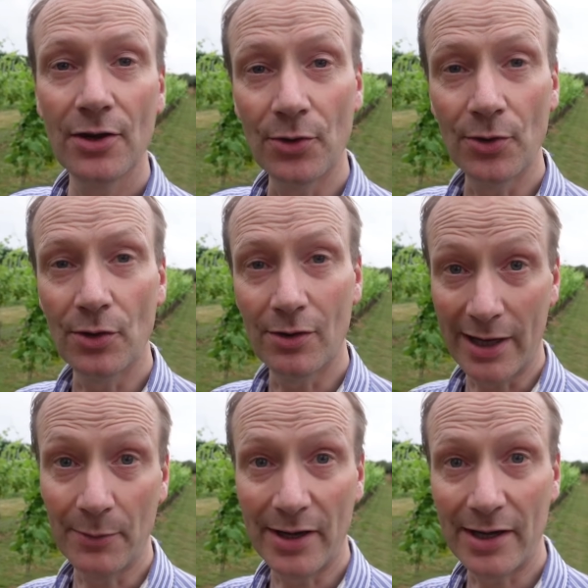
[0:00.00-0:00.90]
or
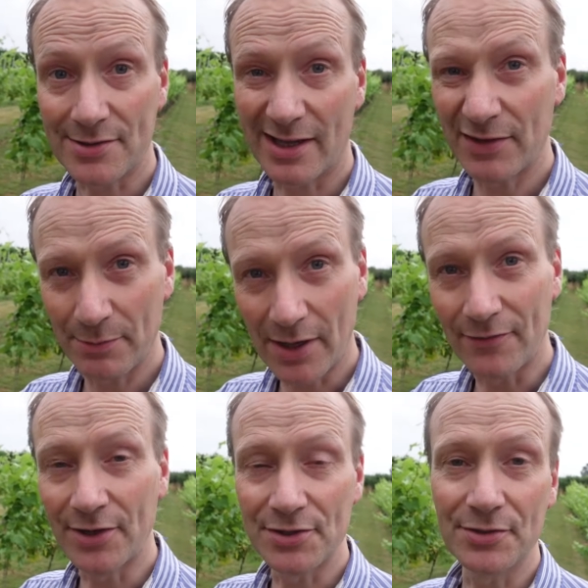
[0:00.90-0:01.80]
anywhere else, like the
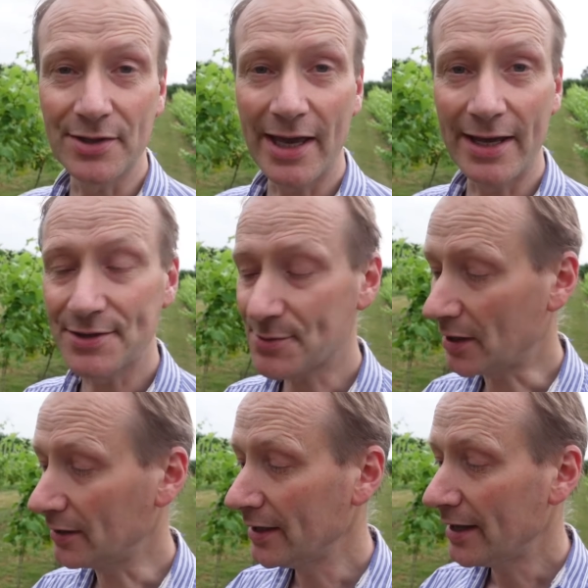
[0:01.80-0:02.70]
vertical cane as well.